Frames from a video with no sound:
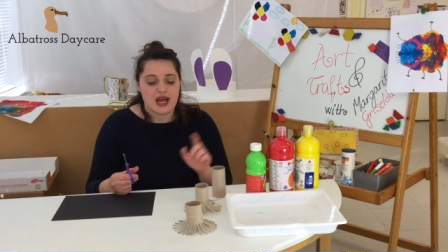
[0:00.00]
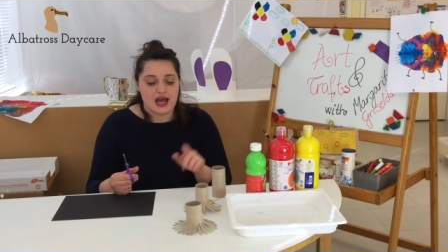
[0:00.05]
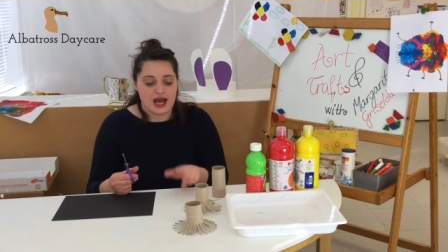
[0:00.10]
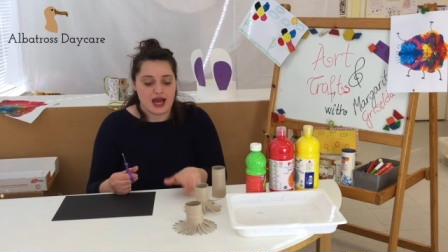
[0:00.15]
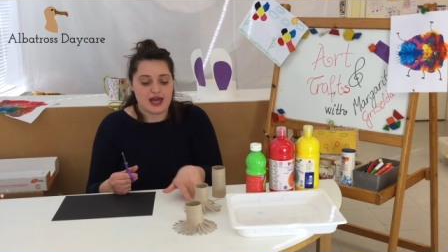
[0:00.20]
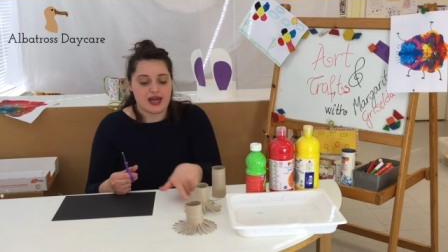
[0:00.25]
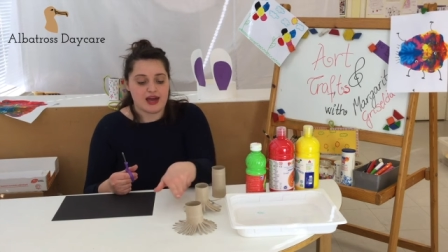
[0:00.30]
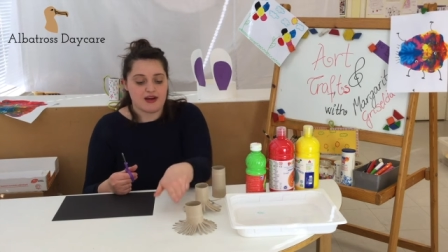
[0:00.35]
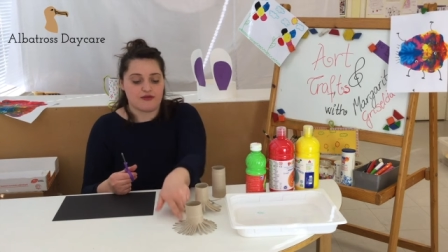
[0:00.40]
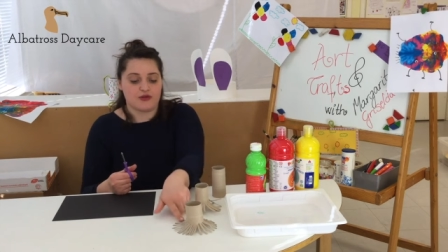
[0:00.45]

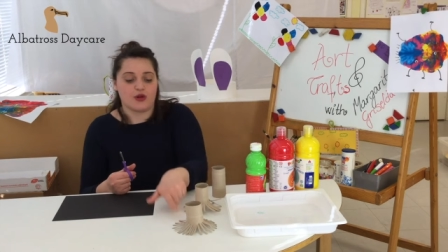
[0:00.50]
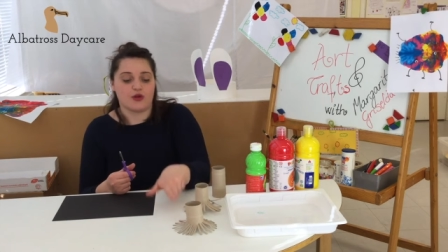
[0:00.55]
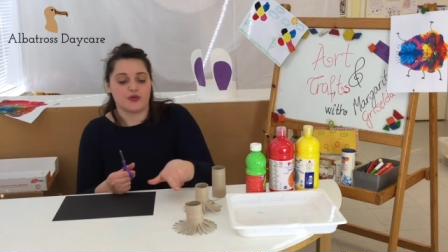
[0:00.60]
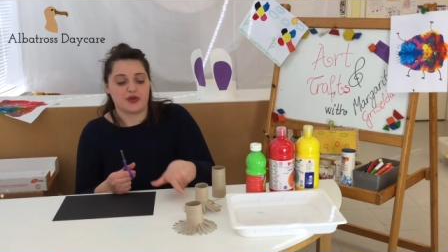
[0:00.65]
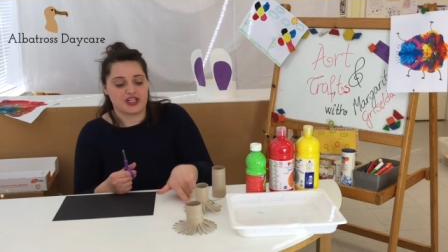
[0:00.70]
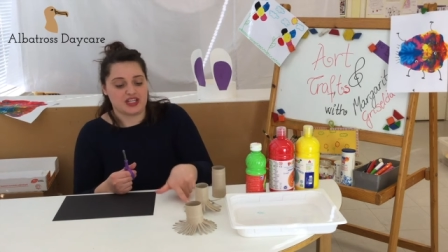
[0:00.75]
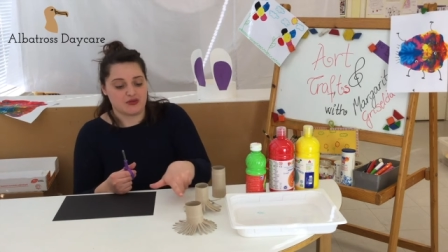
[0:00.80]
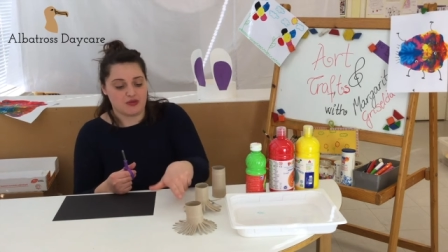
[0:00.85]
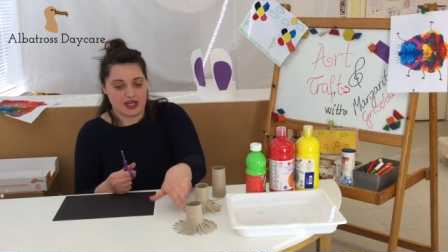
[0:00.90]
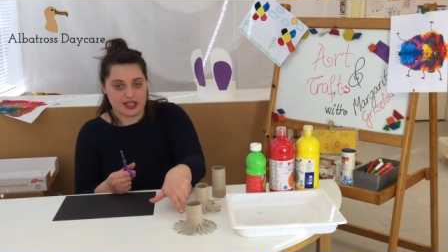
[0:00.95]
I have
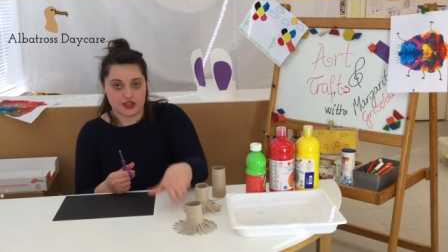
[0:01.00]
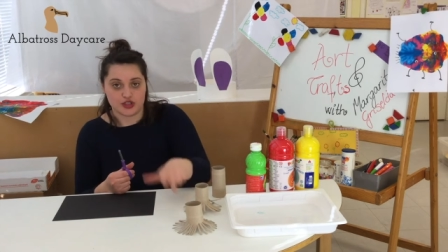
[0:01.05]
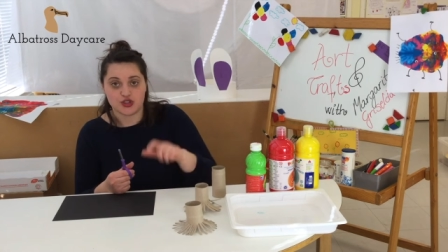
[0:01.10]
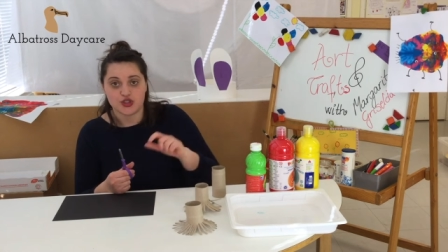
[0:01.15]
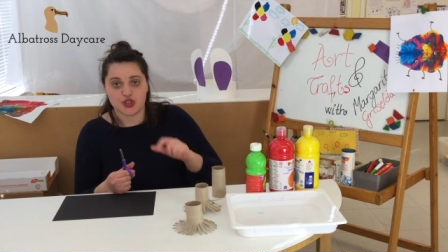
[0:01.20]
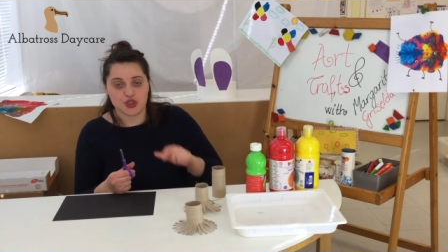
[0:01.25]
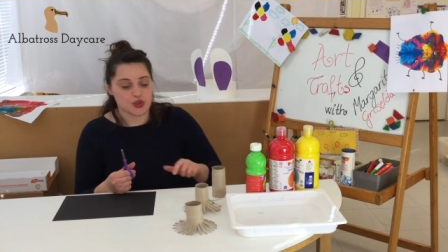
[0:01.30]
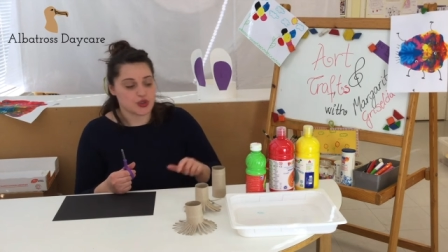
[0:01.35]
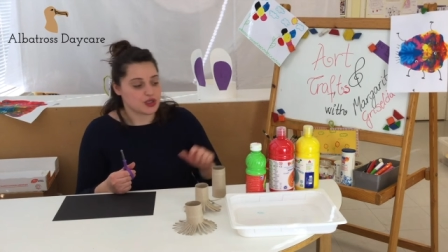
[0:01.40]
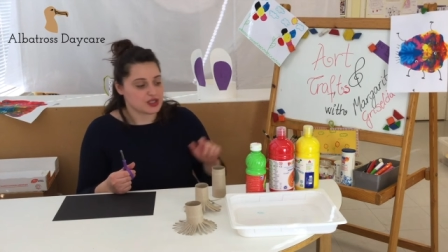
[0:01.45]
already made
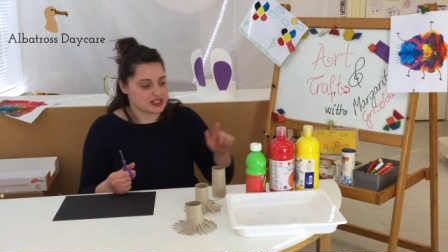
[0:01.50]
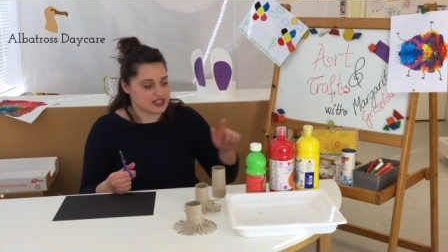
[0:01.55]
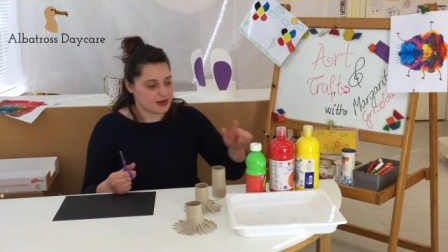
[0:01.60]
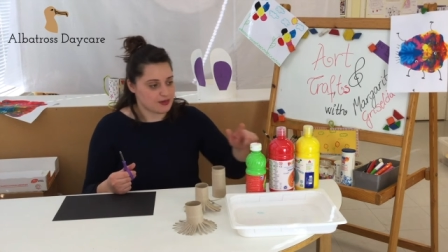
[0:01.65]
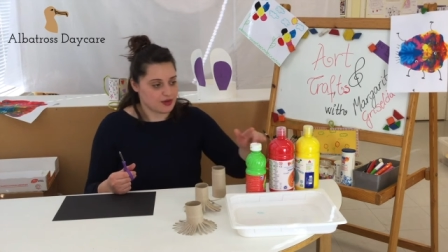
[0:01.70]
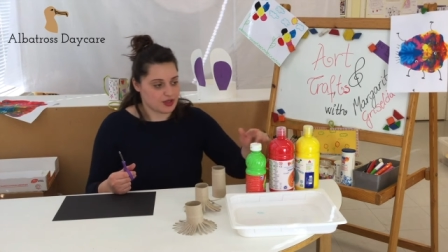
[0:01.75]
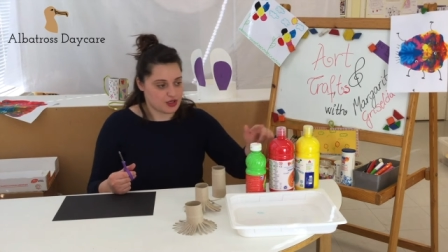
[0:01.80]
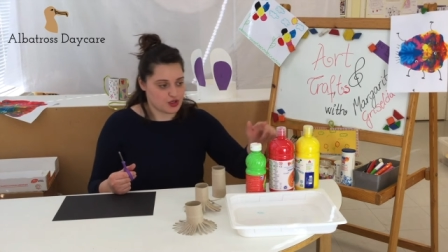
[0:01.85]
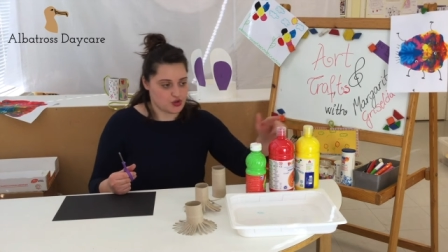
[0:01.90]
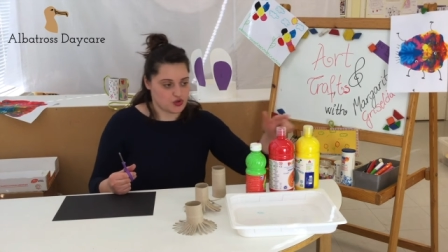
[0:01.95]
two because
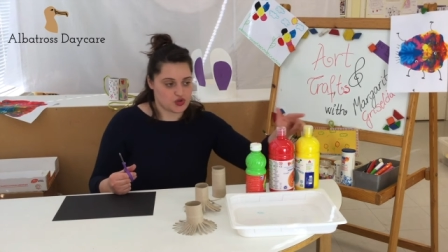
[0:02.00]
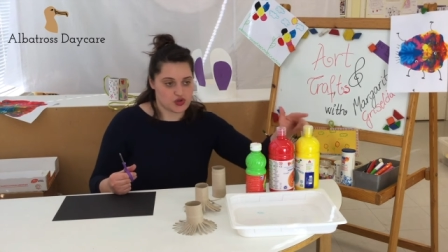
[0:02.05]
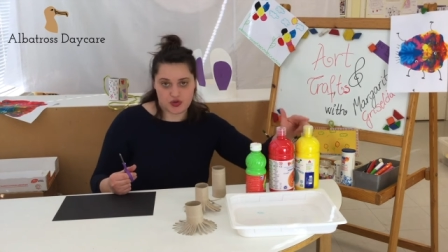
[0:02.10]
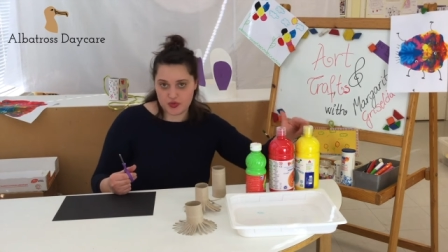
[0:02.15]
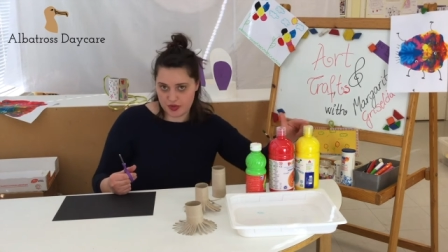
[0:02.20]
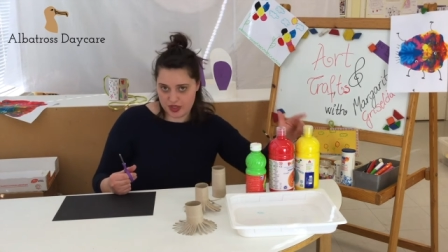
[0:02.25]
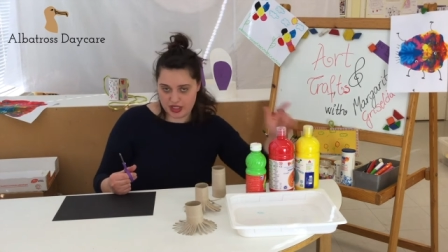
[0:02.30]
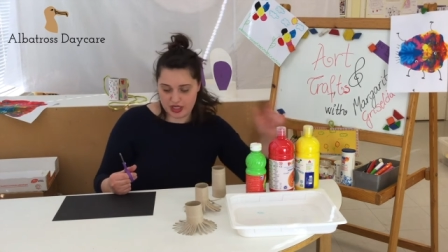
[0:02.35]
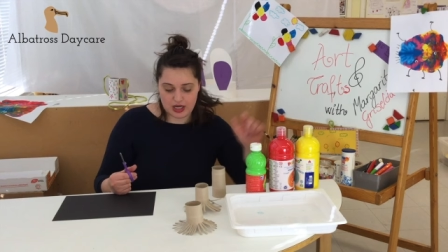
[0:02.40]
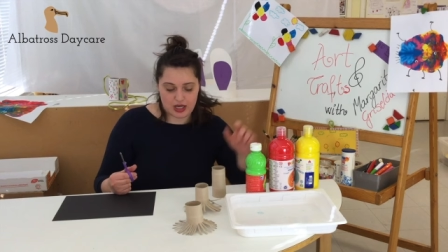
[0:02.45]
I'm going to use
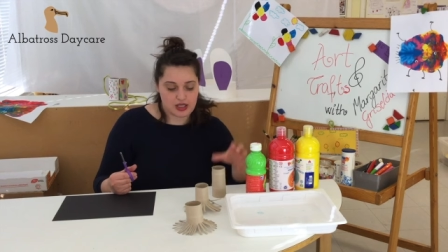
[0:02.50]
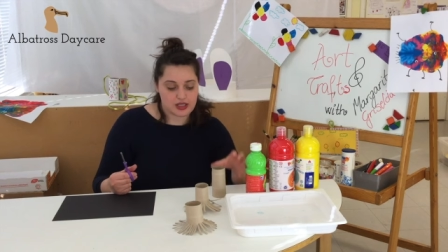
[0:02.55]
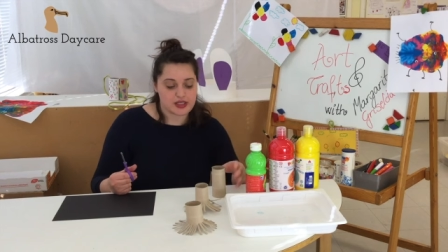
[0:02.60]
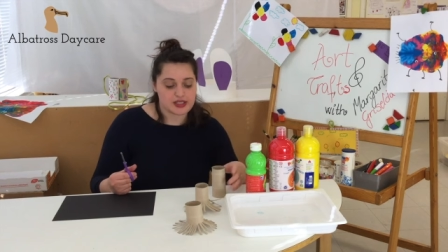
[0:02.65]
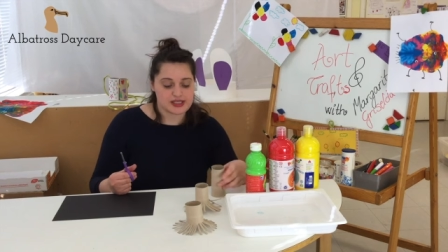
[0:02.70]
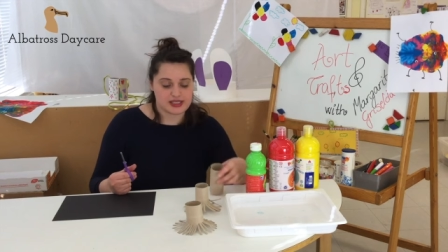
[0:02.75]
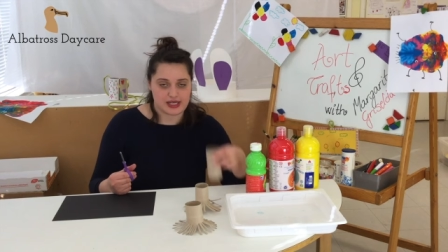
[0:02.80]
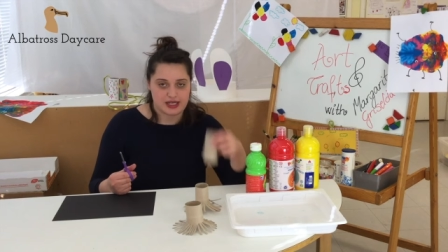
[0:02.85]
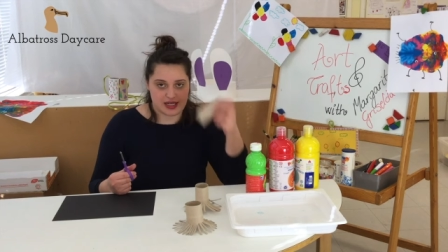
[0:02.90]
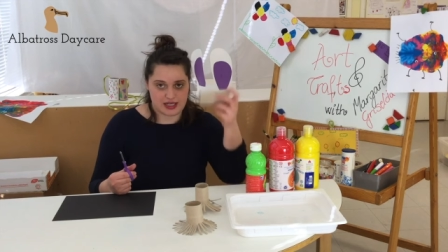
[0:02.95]
three
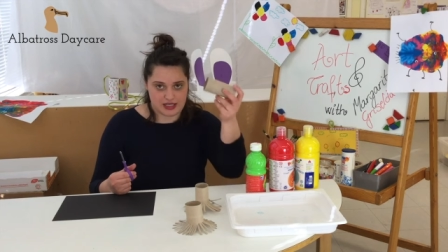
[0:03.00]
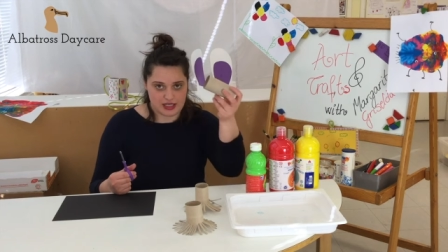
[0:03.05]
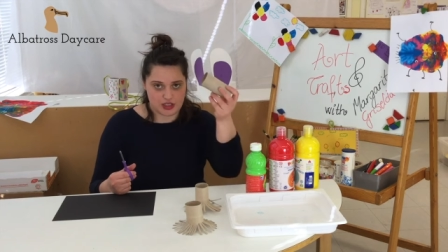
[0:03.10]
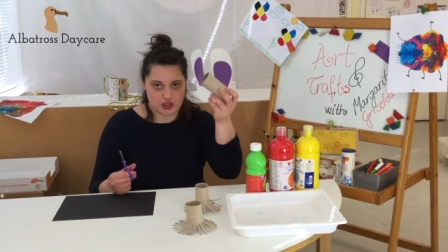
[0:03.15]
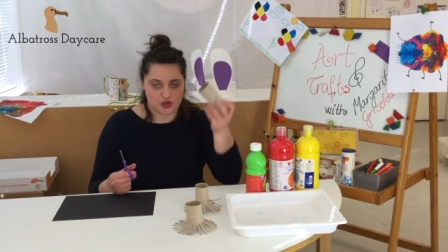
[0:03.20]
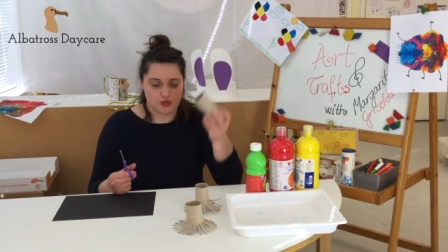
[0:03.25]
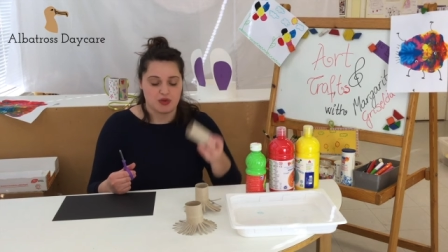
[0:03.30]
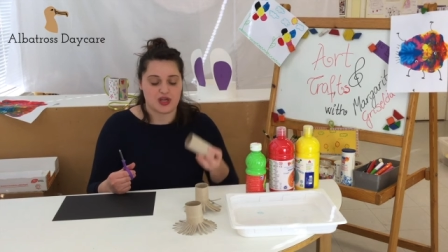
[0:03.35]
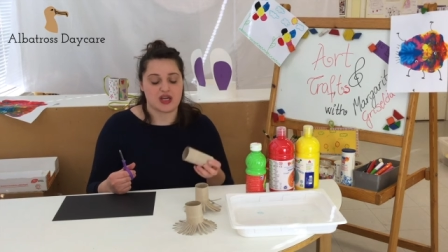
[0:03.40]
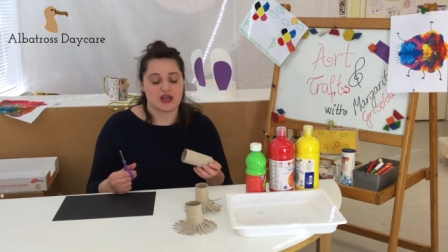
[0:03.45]
colors and I need
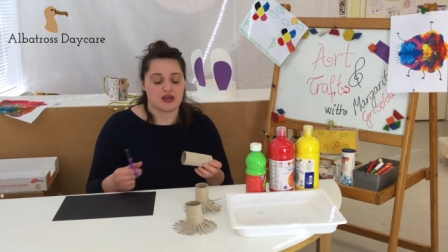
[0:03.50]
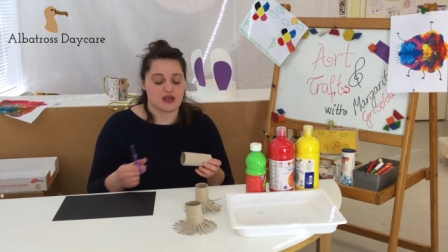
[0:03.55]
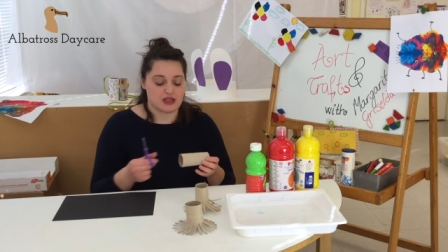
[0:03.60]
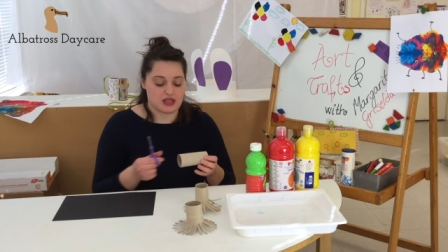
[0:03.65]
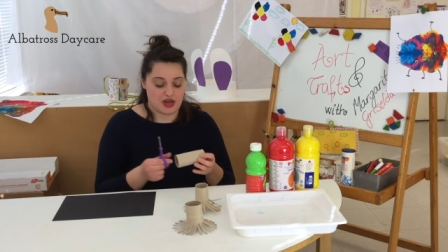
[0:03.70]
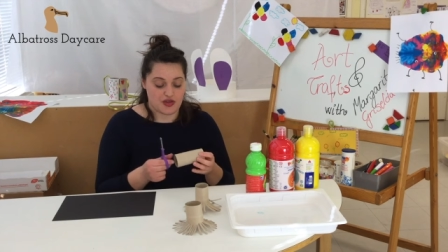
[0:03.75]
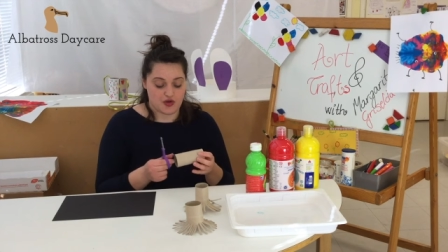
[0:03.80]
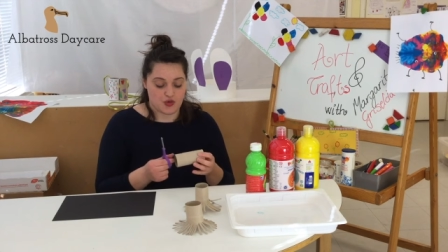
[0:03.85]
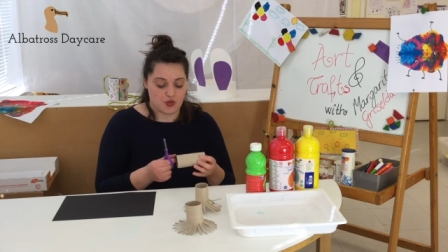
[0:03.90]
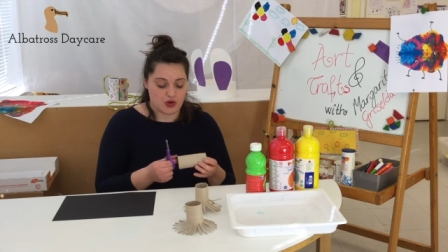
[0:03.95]
to make
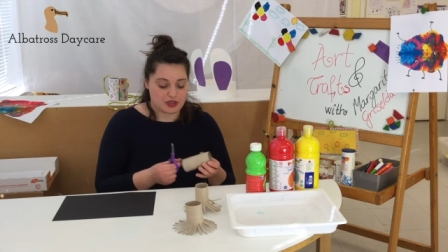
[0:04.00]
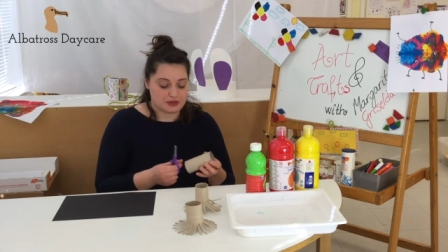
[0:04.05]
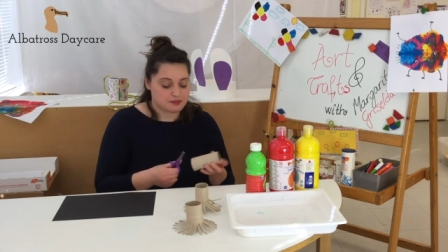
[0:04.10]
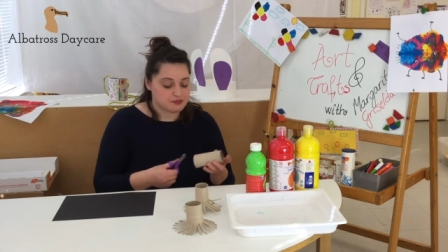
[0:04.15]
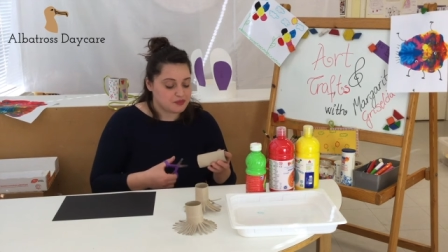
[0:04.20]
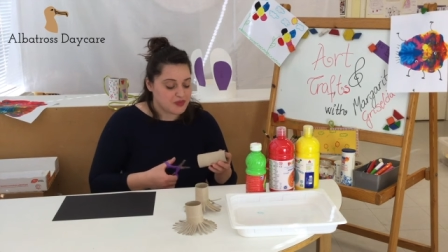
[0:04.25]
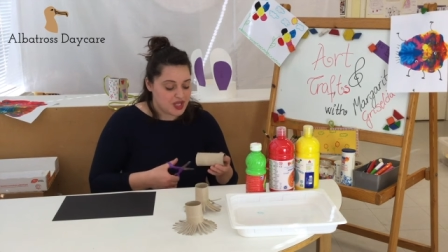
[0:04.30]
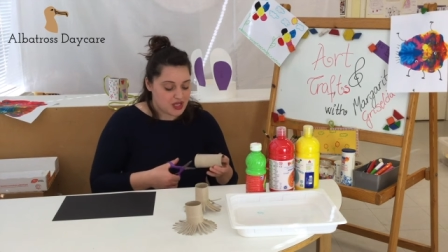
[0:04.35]
another one.